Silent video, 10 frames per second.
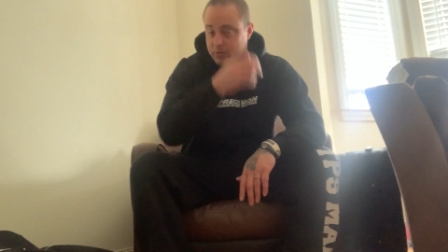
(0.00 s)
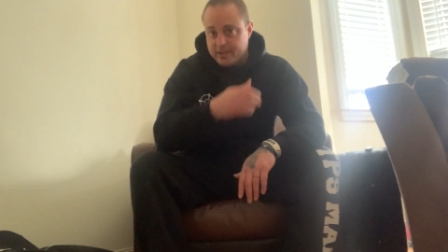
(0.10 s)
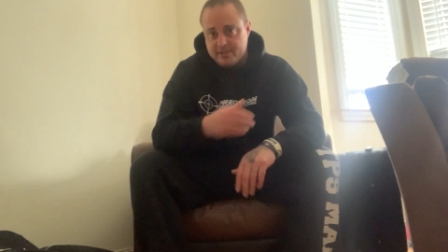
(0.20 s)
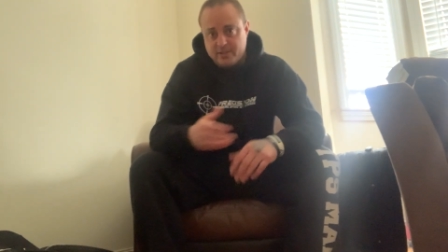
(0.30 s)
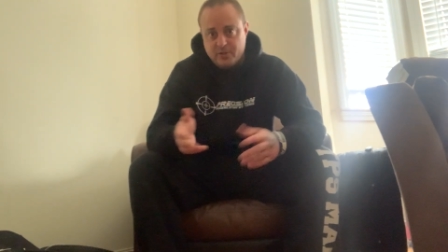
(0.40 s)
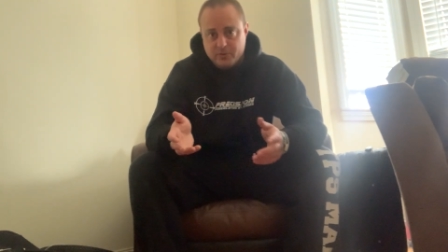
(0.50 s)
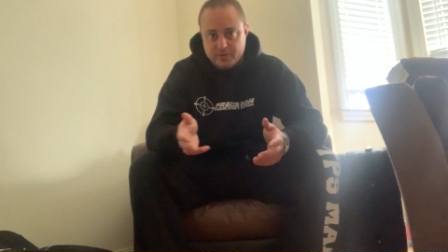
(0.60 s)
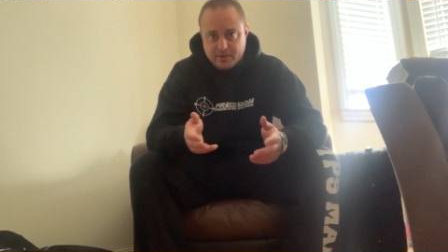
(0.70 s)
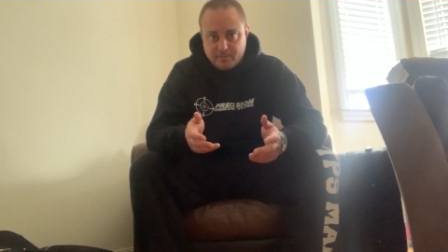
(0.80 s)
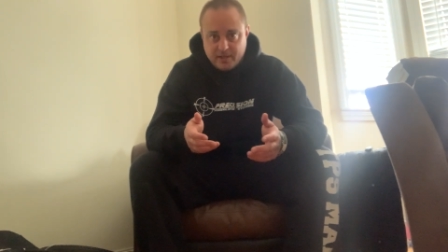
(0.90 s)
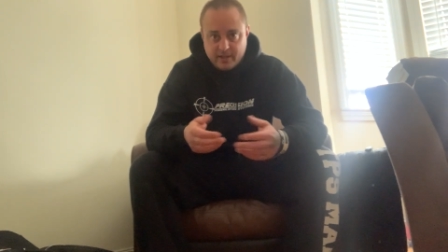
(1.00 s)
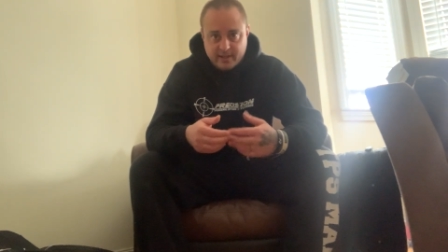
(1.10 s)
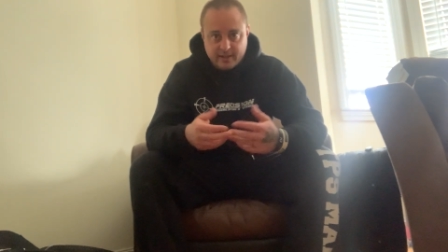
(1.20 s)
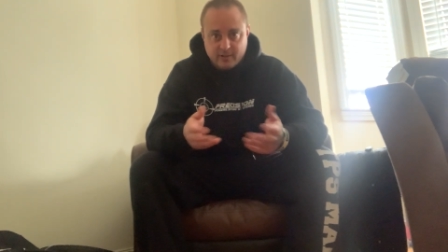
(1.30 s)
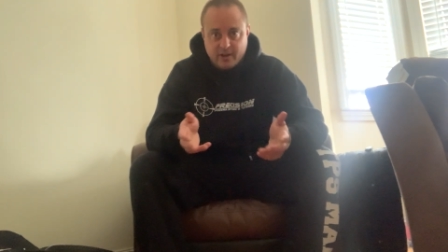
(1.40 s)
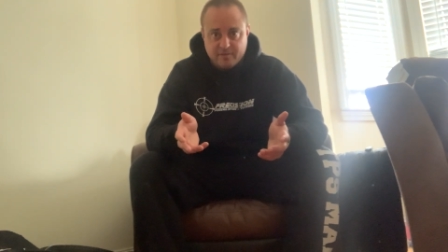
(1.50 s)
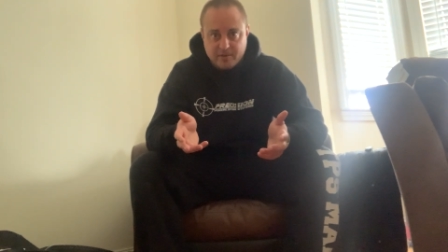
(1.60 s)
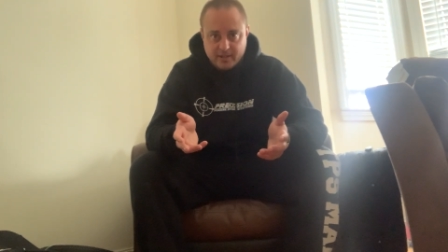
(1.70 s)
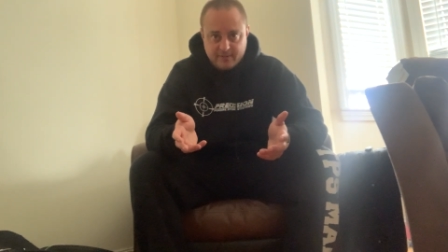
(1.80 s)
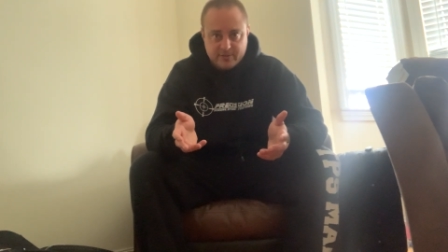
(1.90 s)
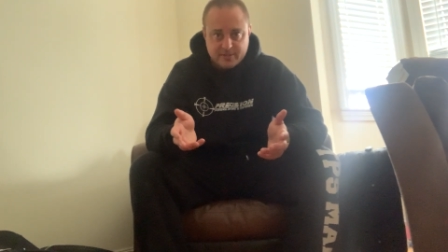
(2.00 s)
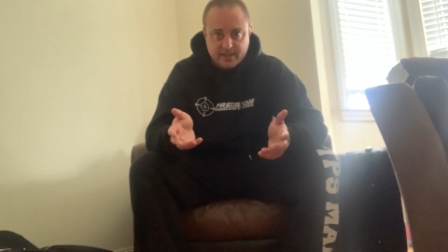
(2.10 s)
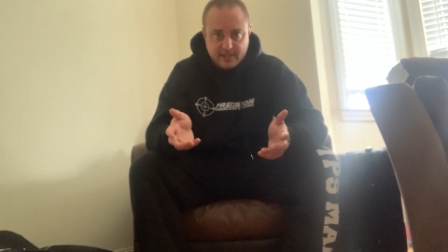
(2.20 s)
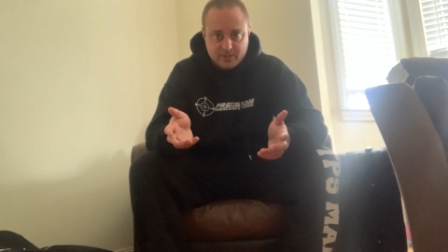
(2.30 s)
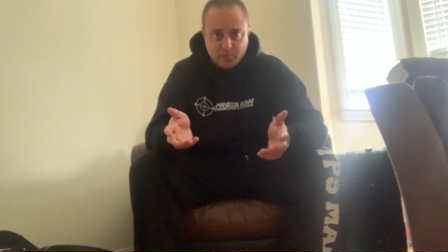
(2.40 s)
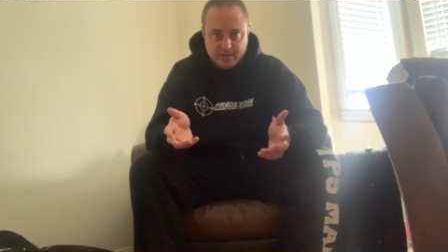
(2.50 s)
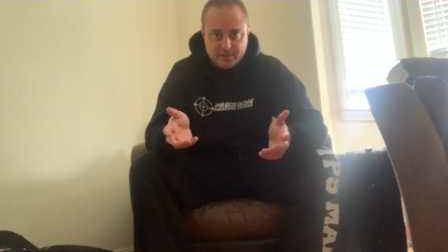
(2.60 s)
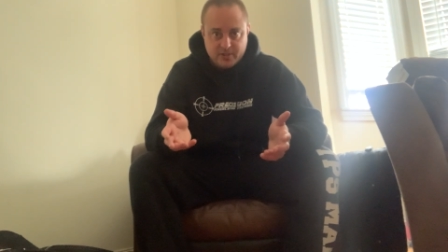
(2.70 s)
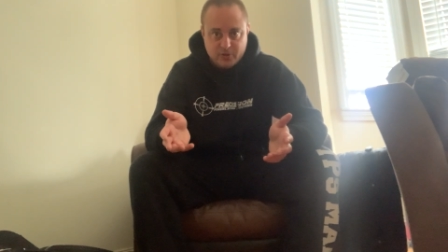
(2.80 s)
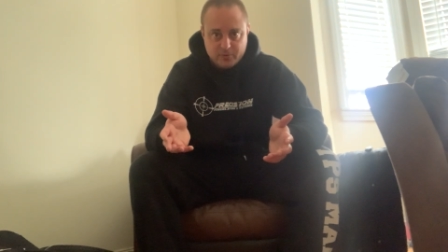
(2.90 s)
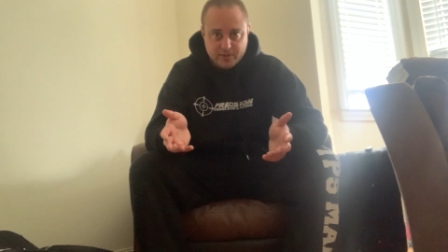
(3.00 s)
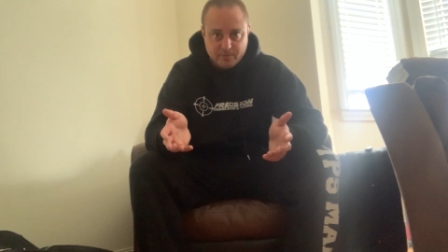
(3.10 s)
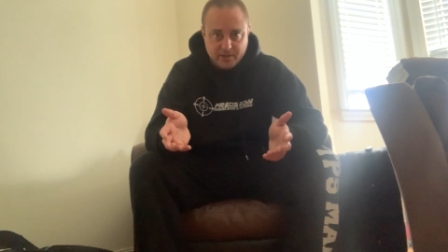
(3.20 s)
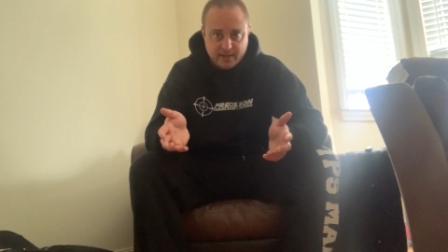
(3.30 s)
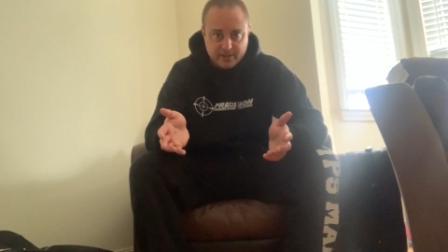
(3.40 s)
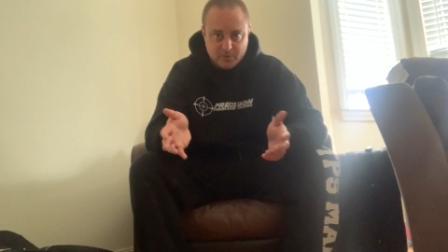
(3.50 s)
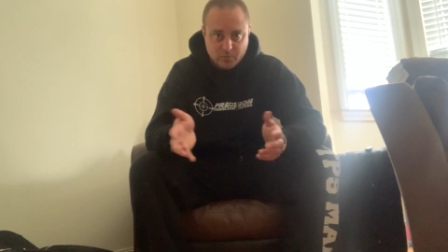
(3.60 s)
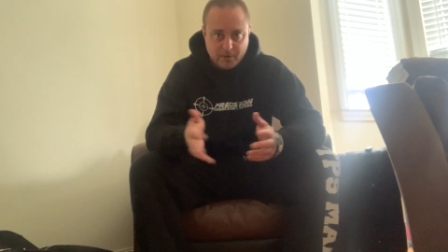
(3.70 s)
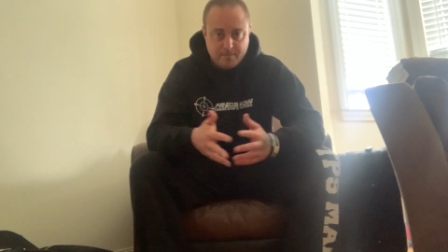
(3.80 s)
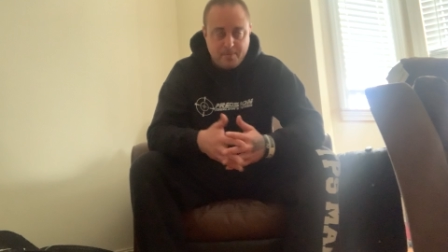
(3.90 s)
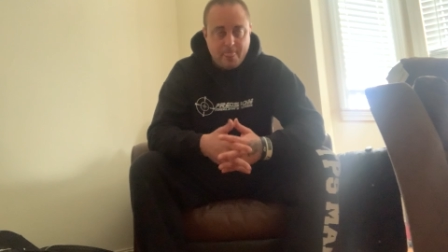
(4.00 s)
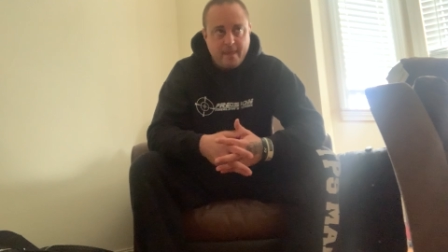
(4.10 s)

weights to use in the beginning, and a lot of my lifters had less weights to use in the beginning as well.